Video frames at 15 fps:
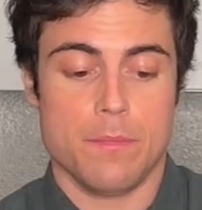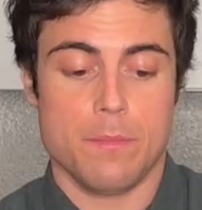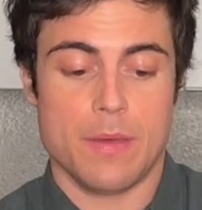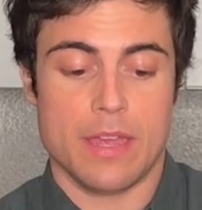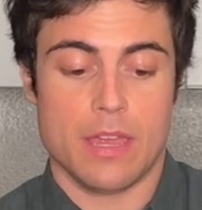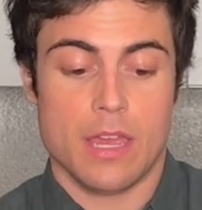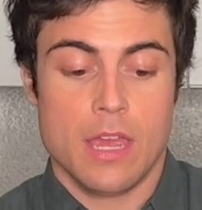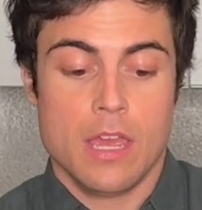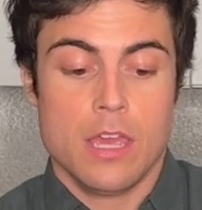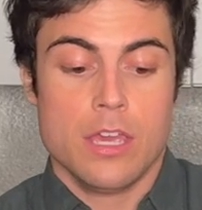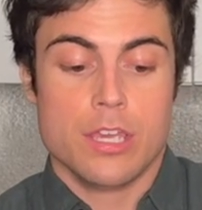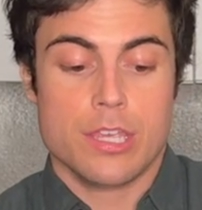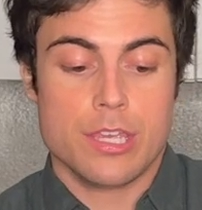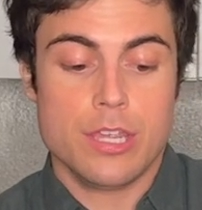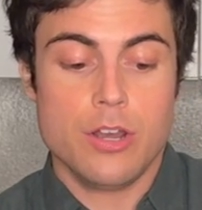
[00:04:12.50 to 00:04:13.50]
but
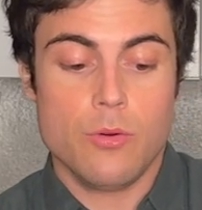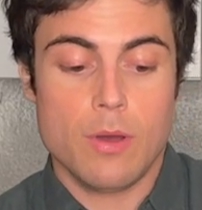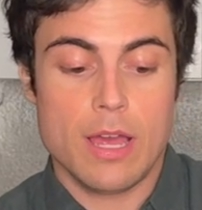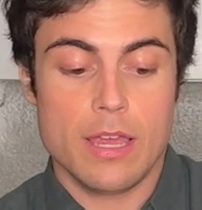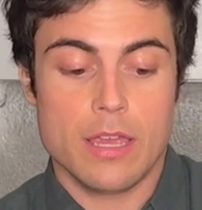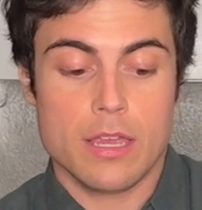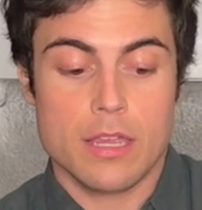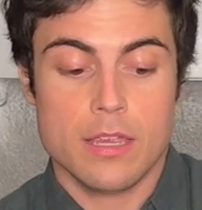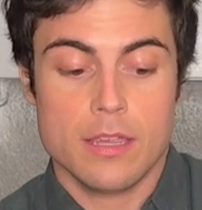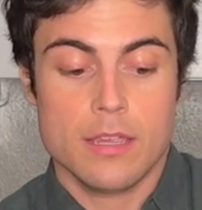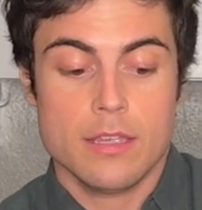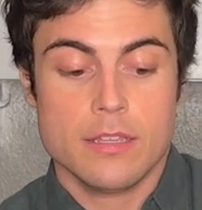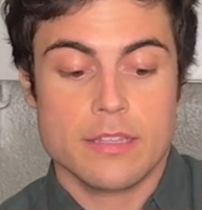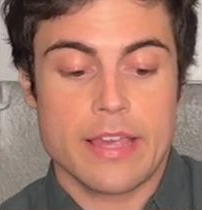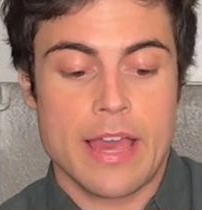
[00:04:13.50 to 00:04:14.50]
you know what?
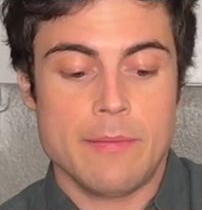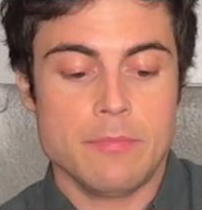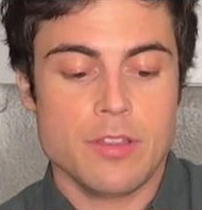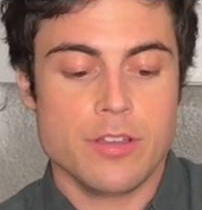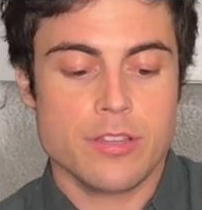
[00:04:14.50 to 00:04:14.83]
Times are